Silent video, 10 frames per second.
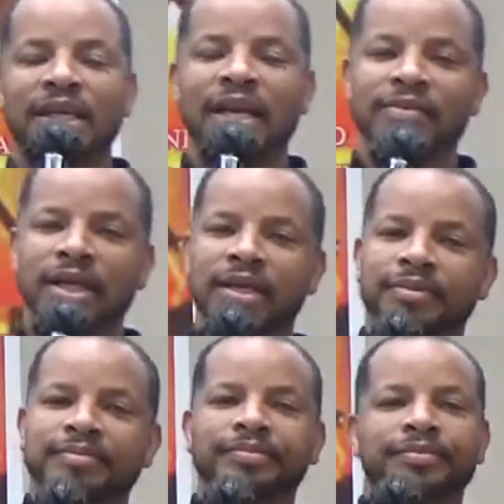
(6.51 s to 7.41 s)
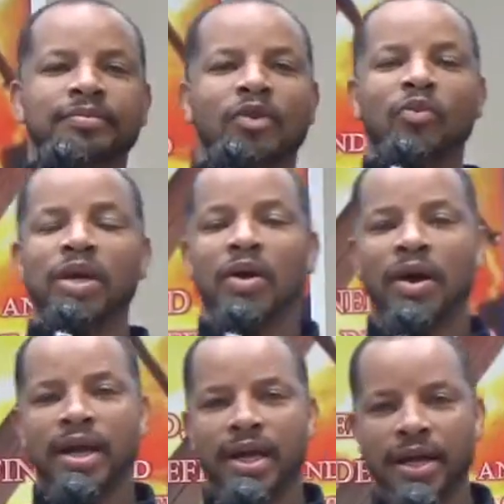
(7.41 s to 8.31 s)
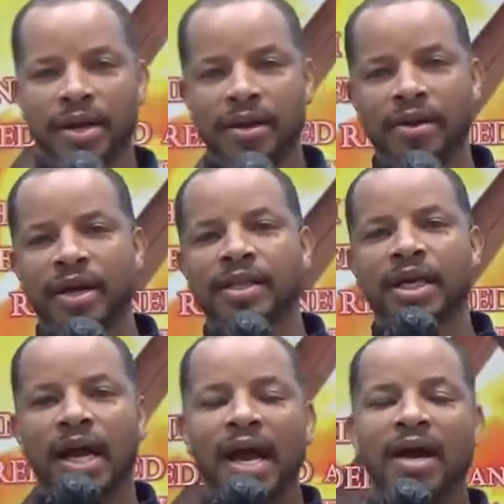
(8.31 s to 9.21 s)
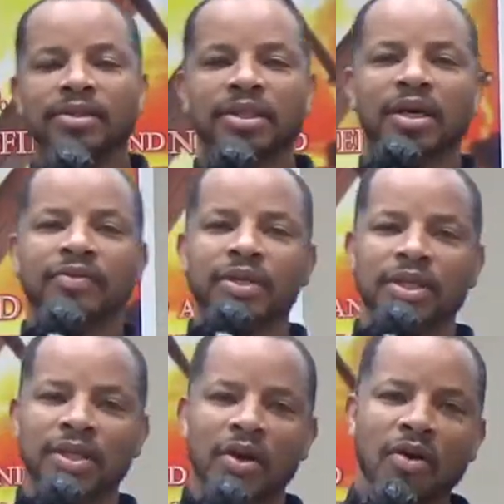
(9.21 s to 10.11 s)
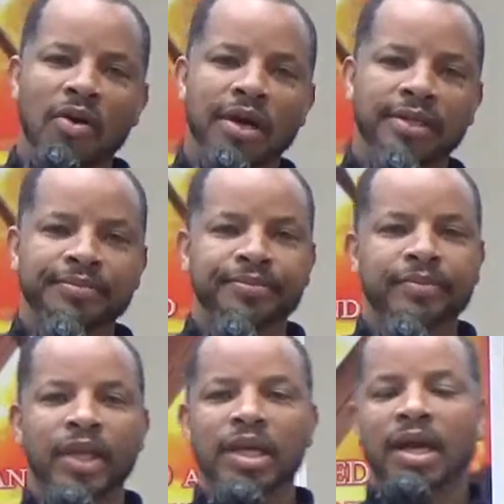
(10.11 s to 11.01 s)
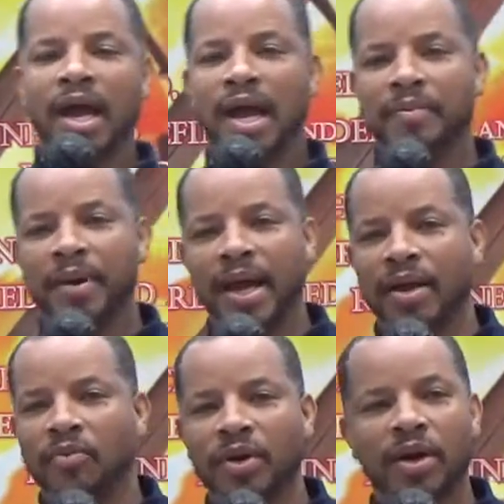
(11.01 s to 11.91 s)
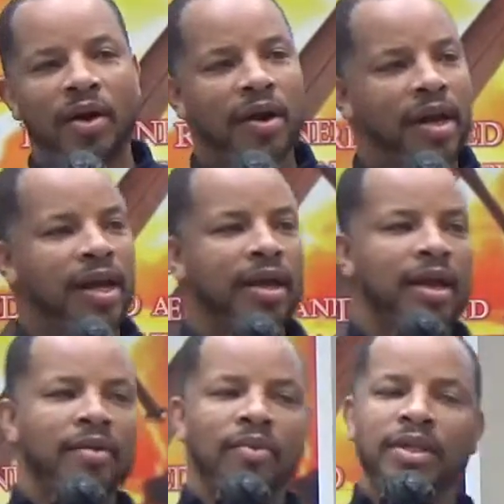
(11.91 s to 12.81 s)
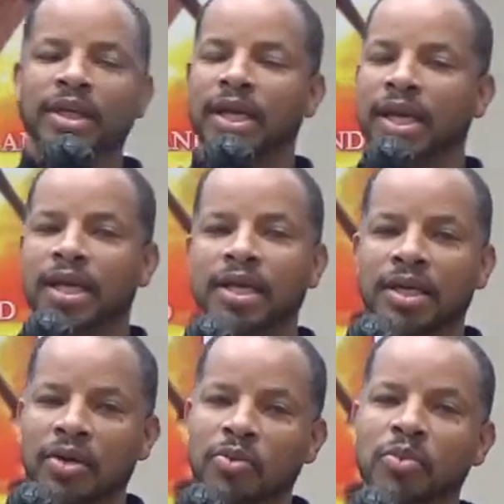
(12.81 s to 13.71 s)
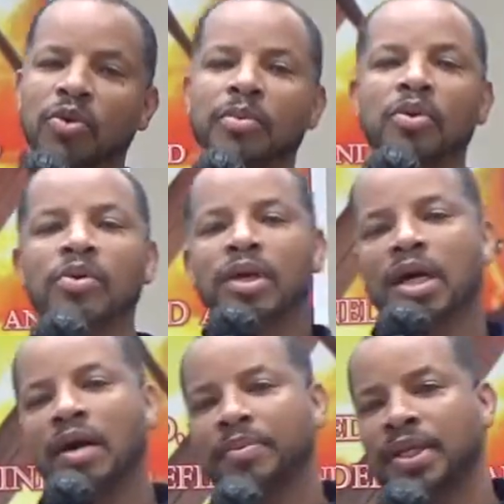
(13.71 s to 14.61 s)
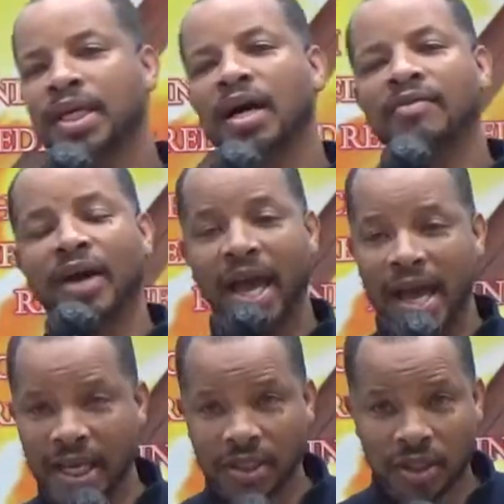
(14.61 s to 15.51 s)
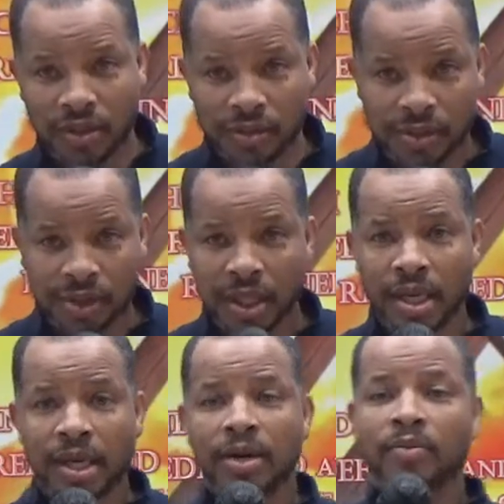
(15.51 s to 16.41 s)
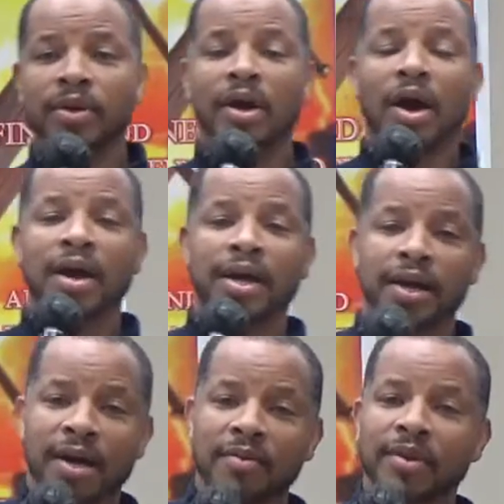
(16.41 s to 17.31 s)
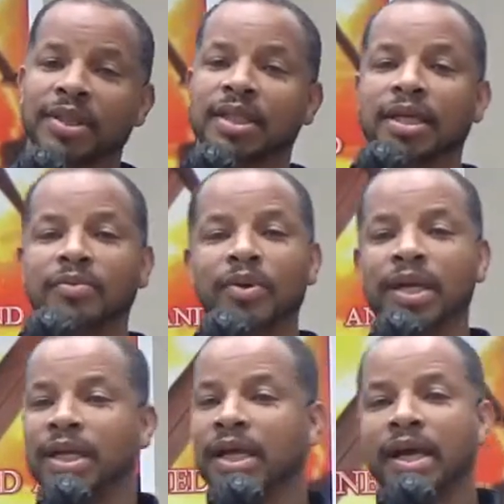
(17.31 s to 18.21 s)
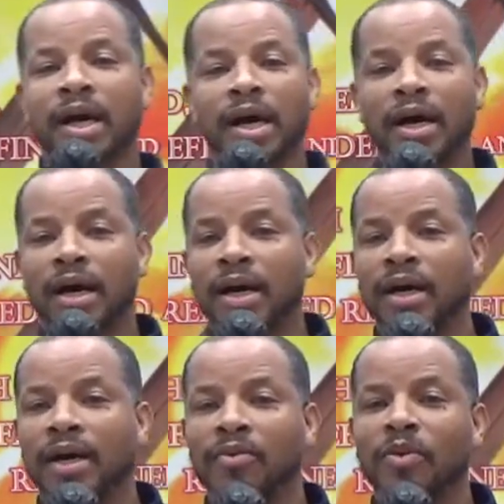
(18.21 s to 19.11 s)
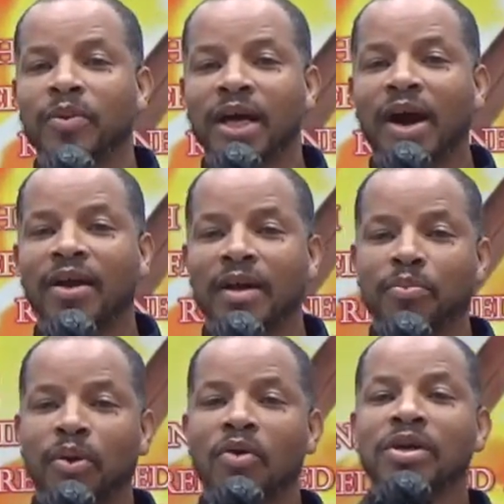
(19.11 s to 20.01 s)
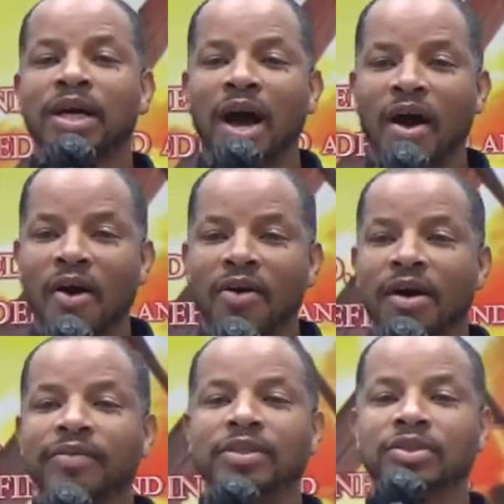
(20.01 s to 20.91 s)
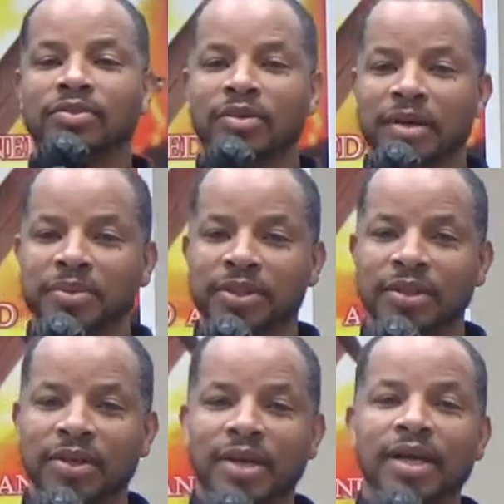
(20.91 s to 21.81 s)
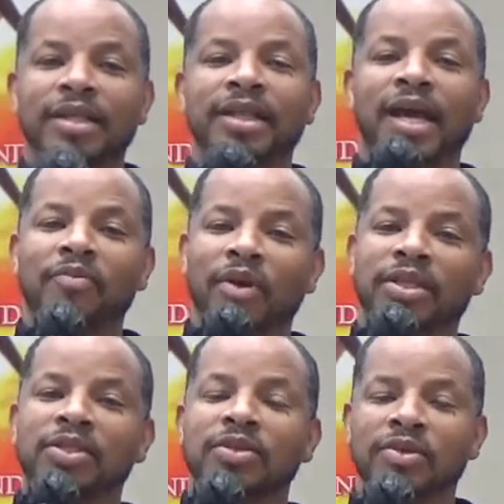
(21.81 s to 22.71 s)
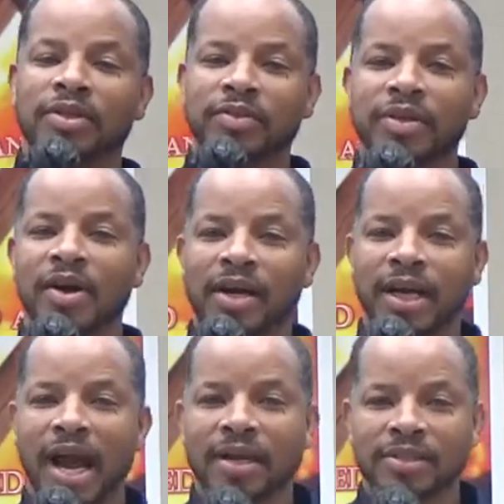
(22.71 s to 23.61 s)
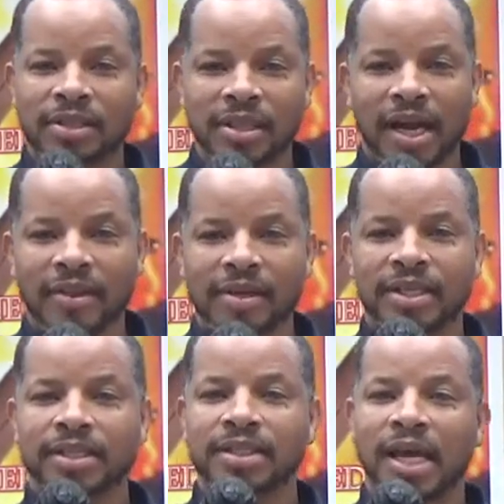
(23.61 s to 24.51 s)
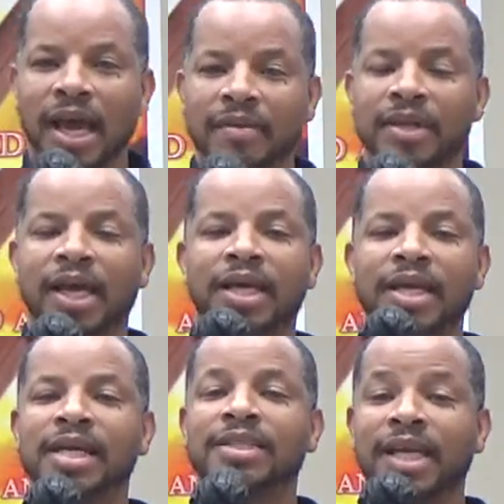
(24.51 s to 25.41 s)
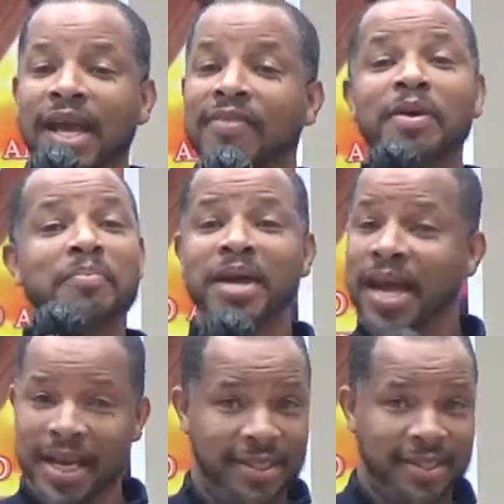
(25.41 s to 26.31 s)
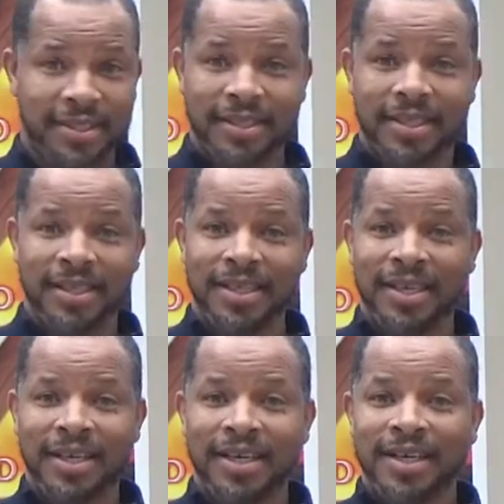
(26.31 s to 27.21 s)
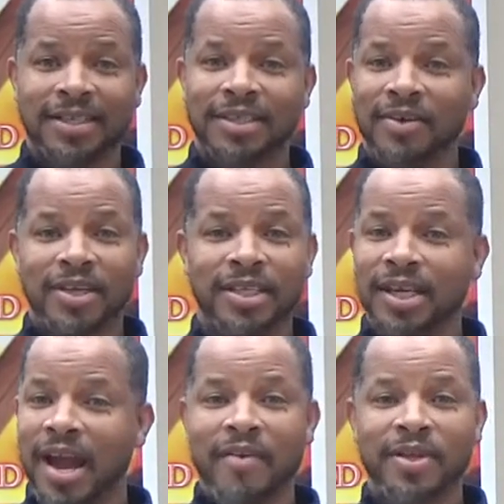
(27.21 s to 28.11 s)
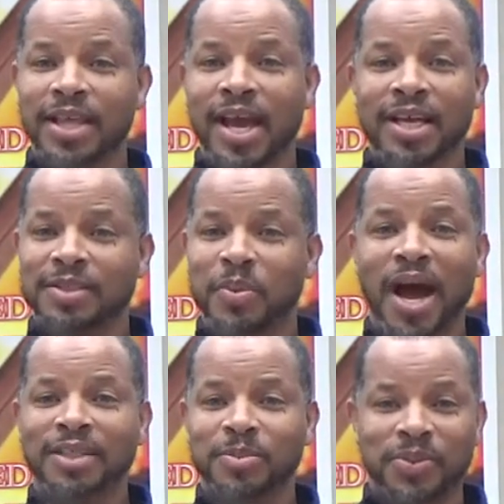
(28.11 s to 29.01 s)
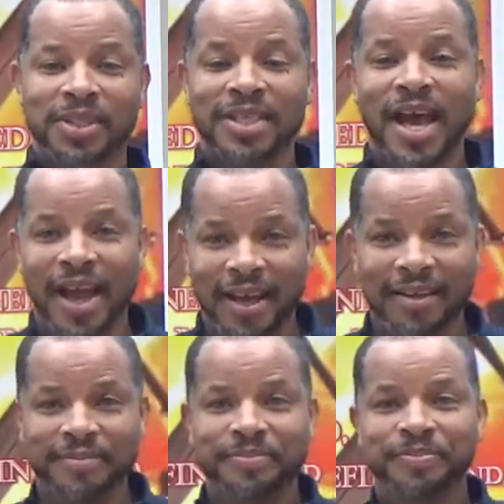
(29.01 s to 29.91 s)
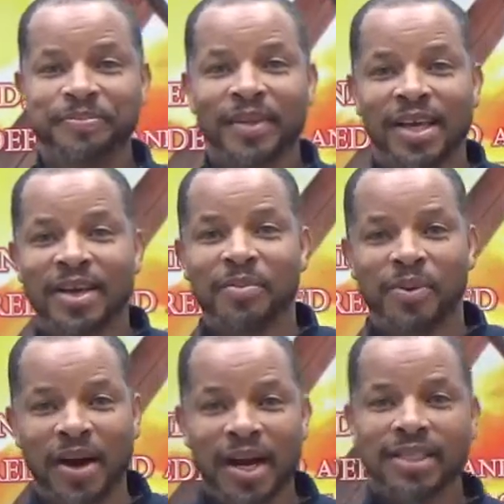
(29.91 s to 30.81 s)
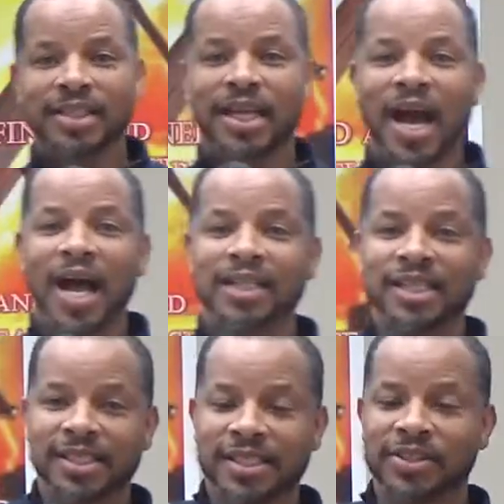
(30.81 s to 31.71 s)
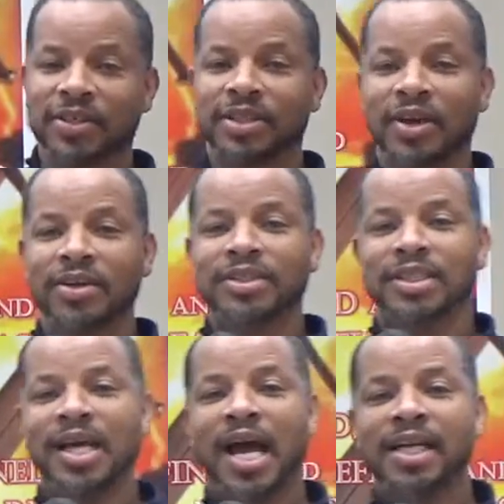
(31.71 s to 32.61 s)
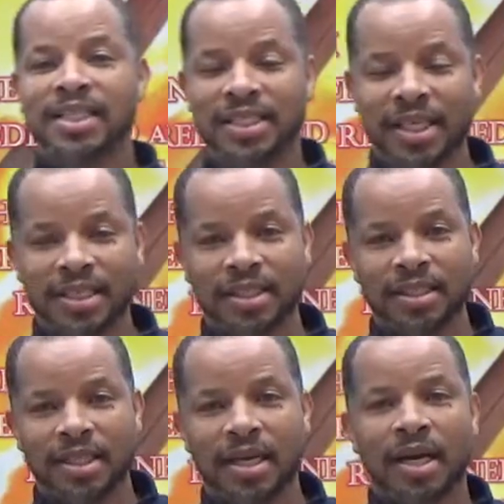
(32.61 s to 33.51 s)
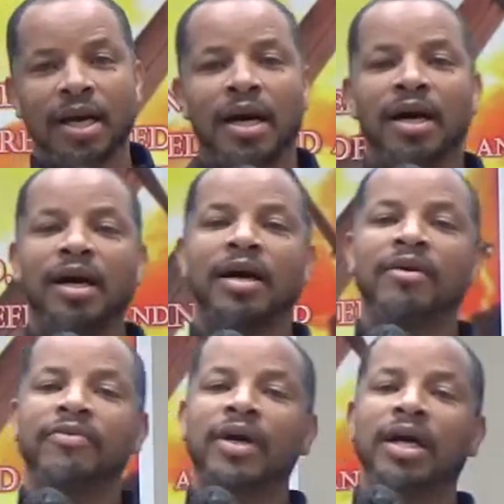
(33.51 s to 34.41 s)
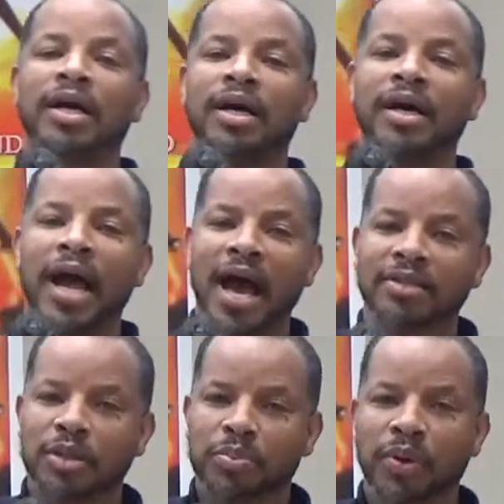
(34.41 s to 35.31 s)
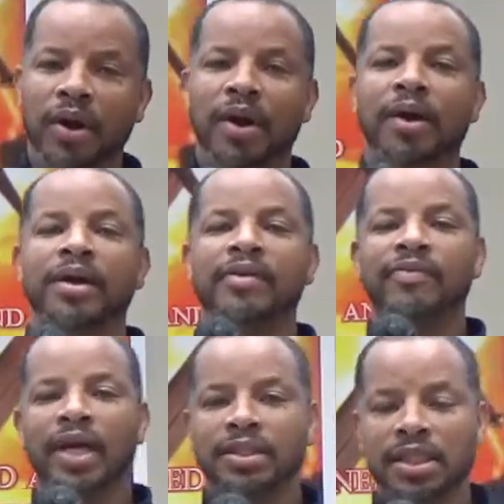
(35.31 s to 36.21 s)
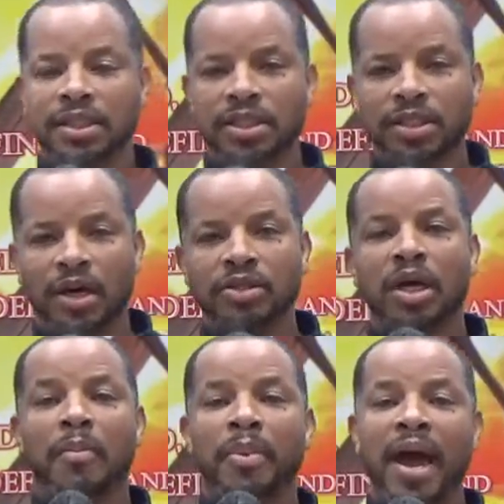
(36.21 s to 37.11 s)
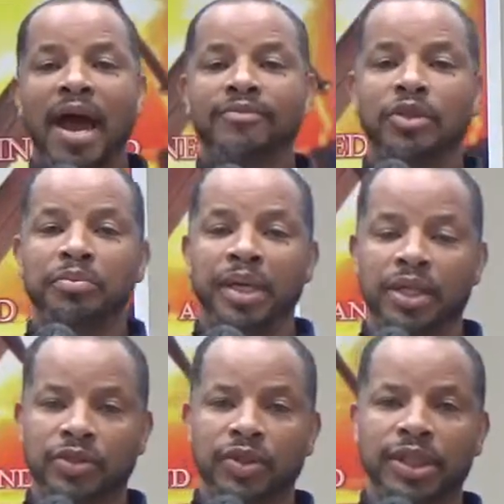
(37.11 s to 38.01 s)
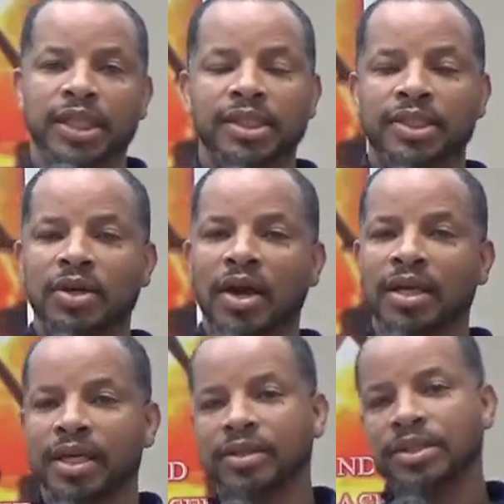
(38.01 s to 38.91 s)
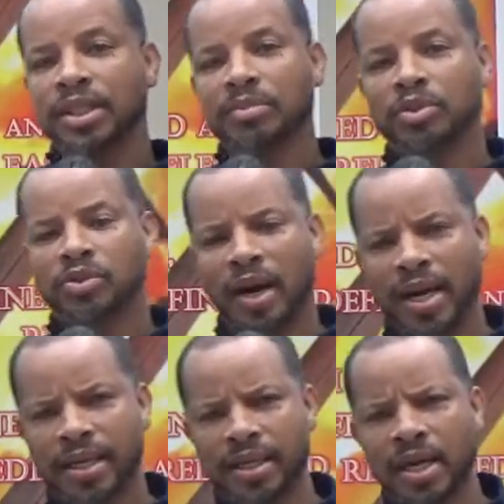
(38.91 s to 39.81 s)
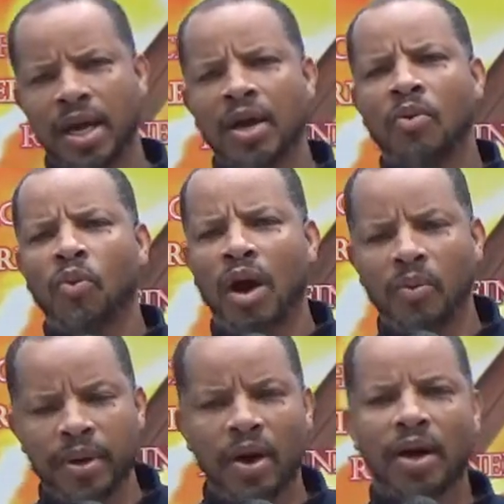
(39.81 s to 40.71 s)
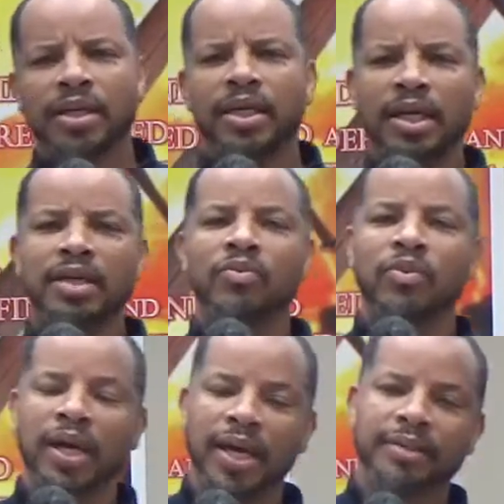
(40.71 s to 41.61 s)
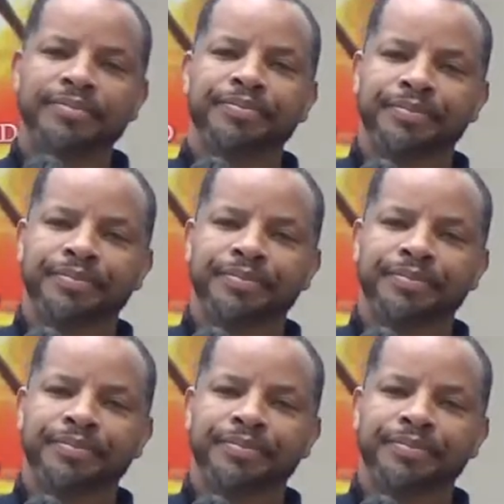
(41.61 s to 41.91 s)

evening. We are here in the house of the Lord. Amen. We are with an innumerable company of angels. We are here with the with uh, uh, what we call that protocol of the Scripture that where two or three are gathered together in His name, that He is in the midst. Yeah. So it, it, everything is possible today. Hallelujah. Praise God. This is your Thursday night edition of uh, House of Prayer Evangelistic Church Path to Ministry. This is our leadership training where we are dealing with